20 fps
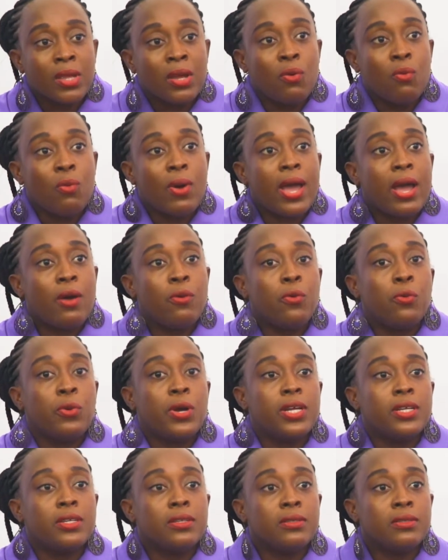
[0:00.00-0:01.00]
where we
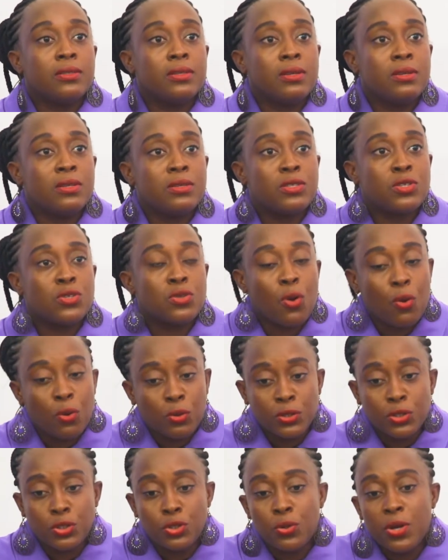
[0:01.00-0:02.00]
were
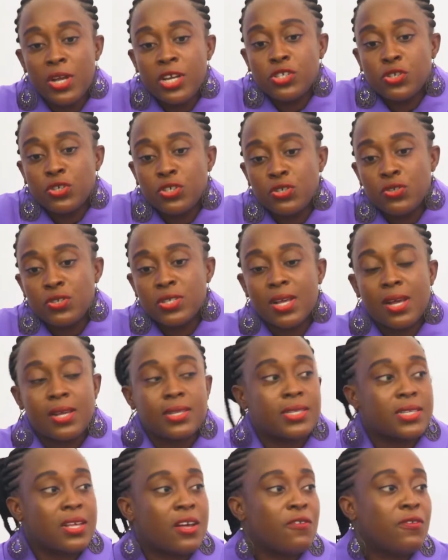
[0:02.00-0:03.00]
told to introduce
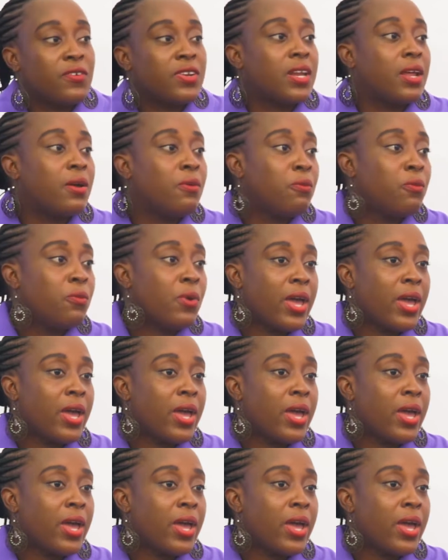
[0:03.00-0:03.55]
ourselves in a